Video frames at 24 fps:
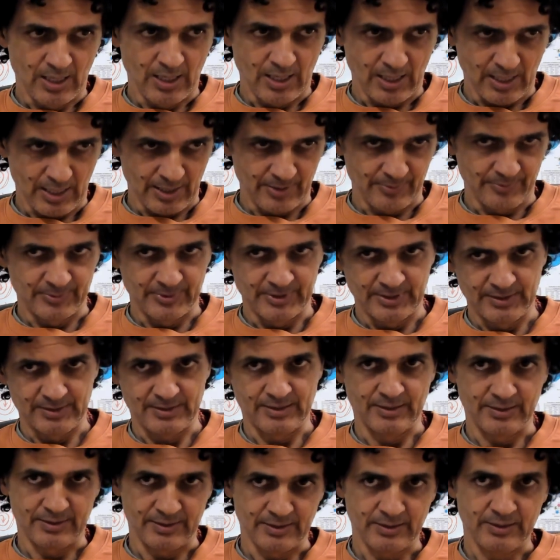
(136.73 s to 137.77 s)
I'm this
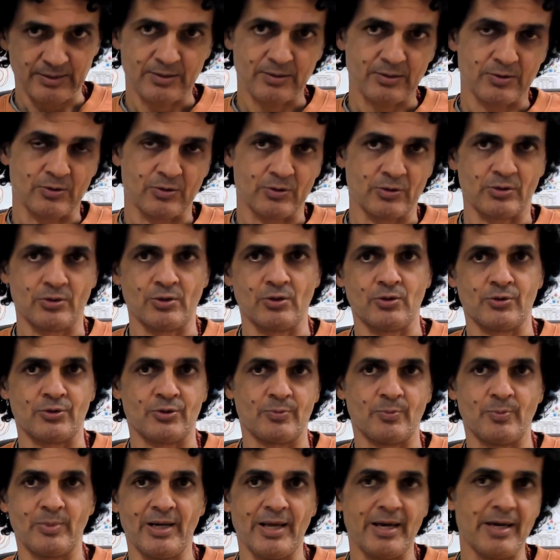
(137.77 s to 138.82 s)
and this, you
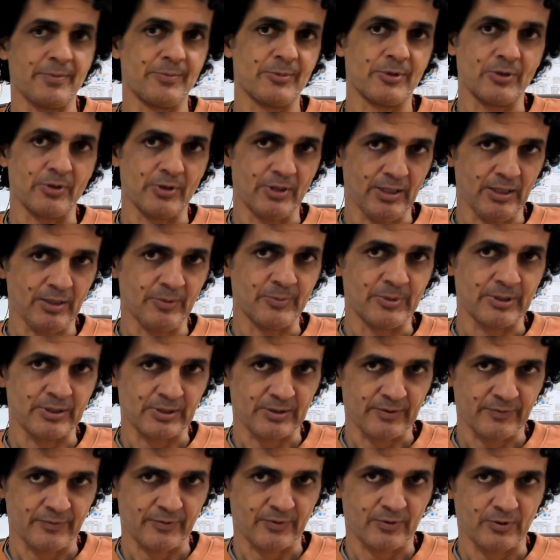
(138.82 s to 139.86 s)
not blame your element,
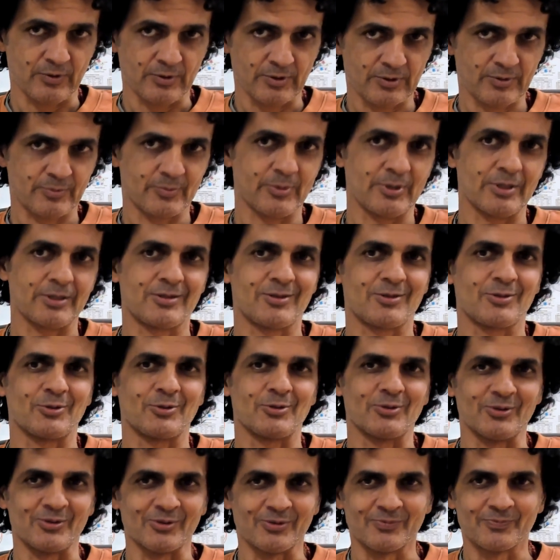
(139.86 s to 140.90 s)
of course, but
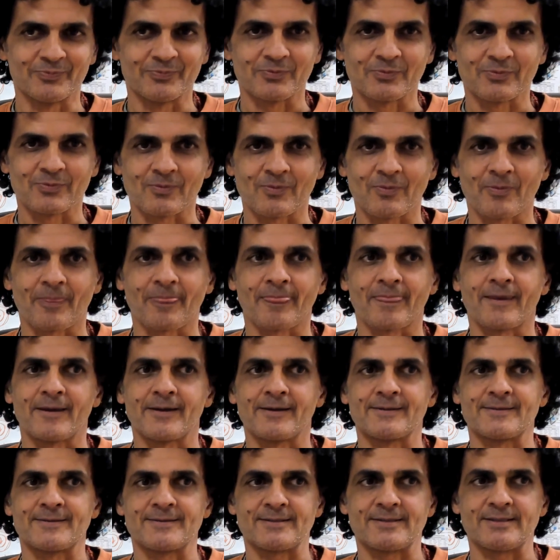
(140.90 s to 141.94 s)
you
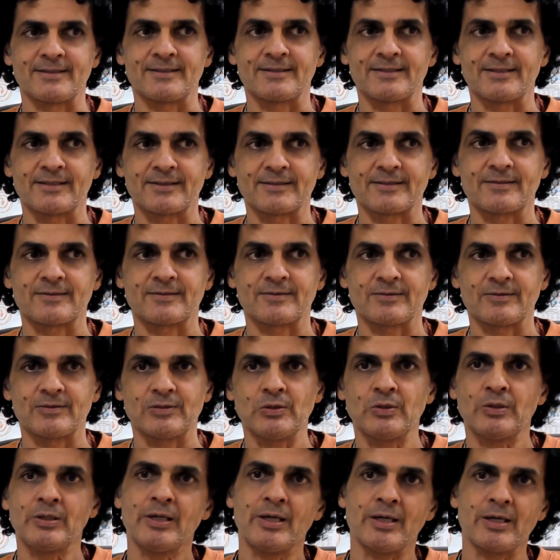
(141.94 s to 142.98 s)
see that,
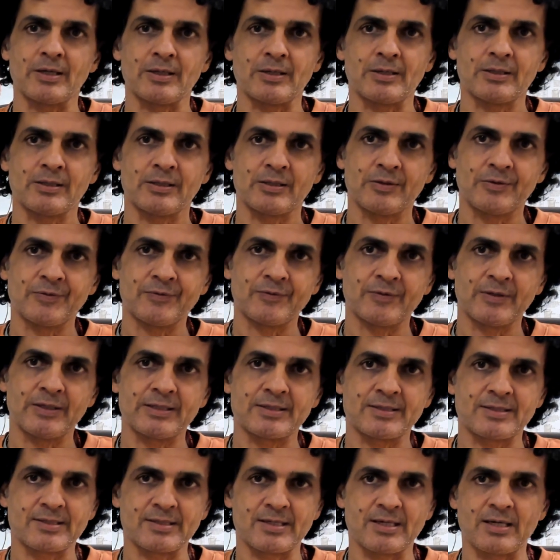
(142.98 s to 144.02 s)
okay, if
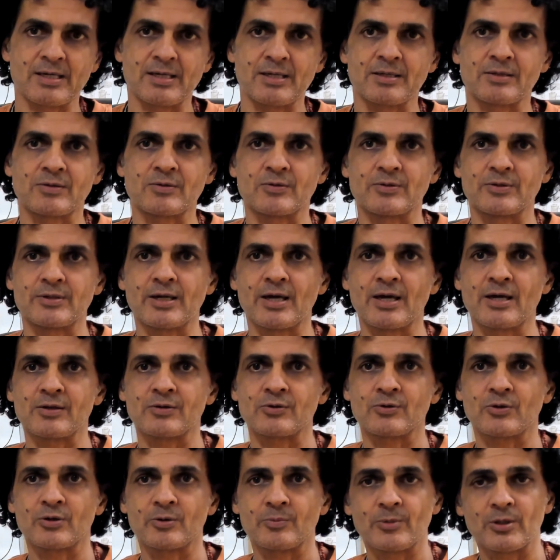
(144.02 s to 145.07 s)
let's say today I
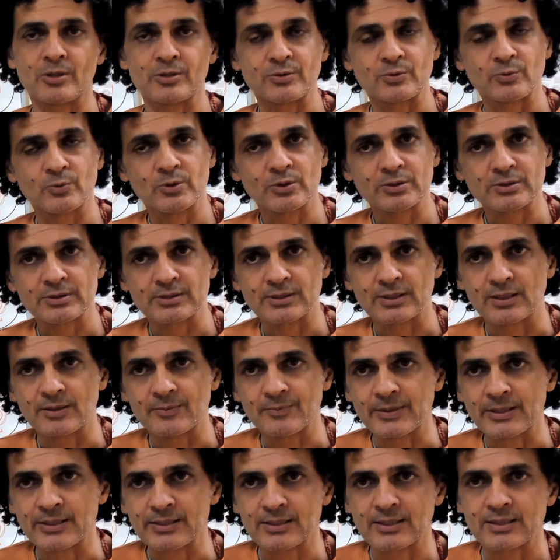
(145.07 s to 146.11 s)
talk about the water
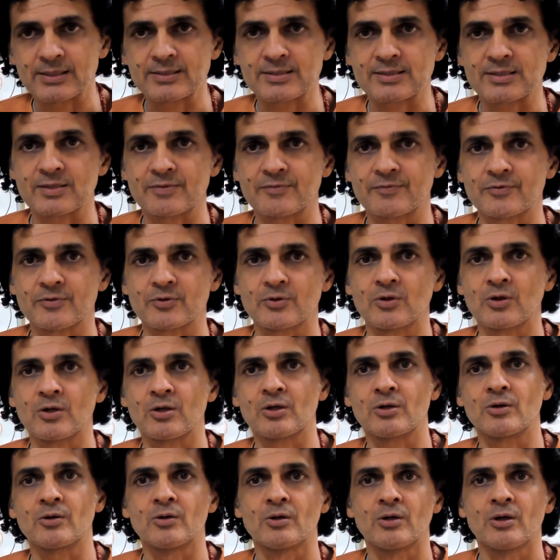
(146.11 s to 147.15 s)
element, let's say if you
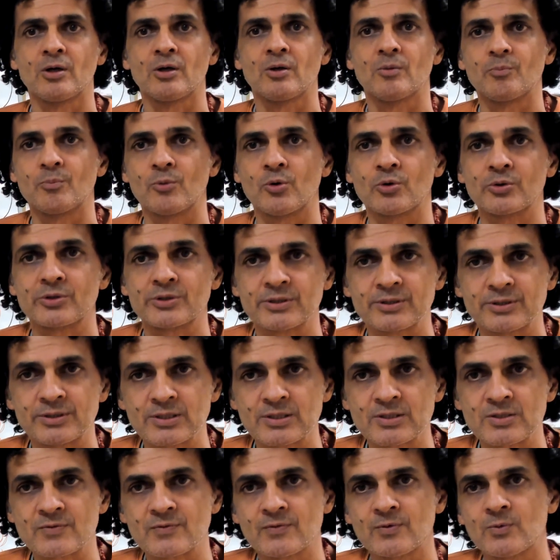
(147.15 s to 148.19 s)
are more
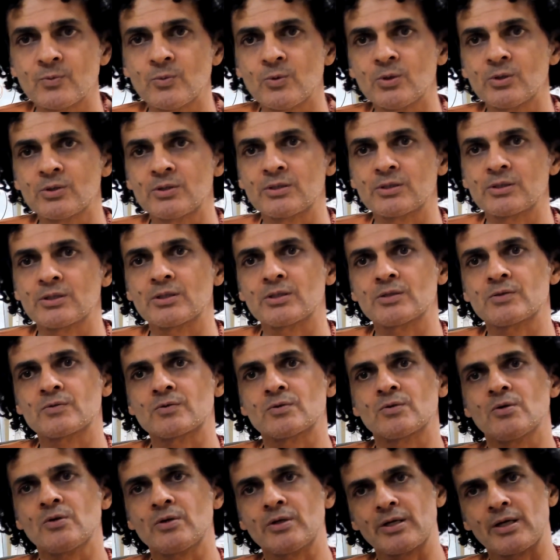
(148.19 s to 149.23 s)
tendency for water, so
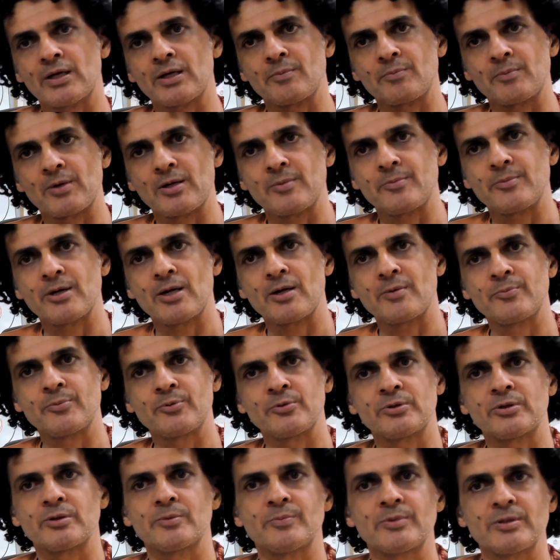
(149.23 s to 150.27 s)
okay, maybe I
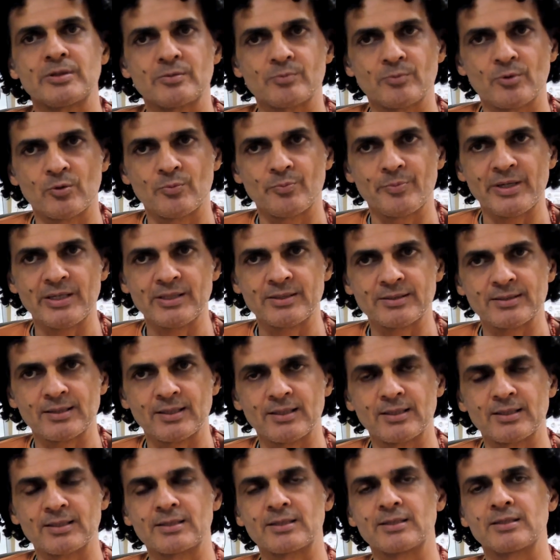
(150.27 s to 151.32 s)
put a bit more
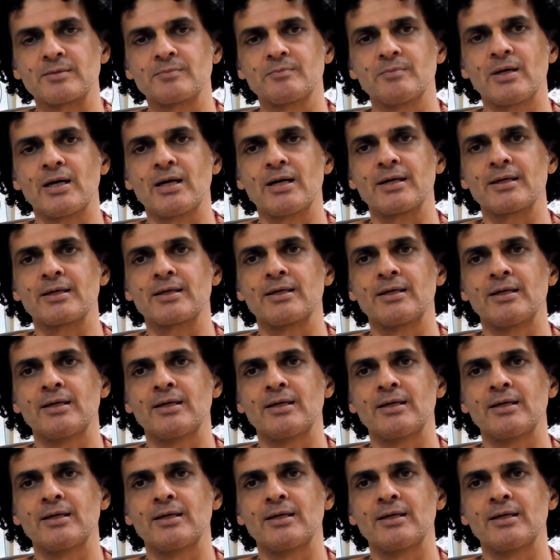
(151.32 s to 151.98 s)
metal in my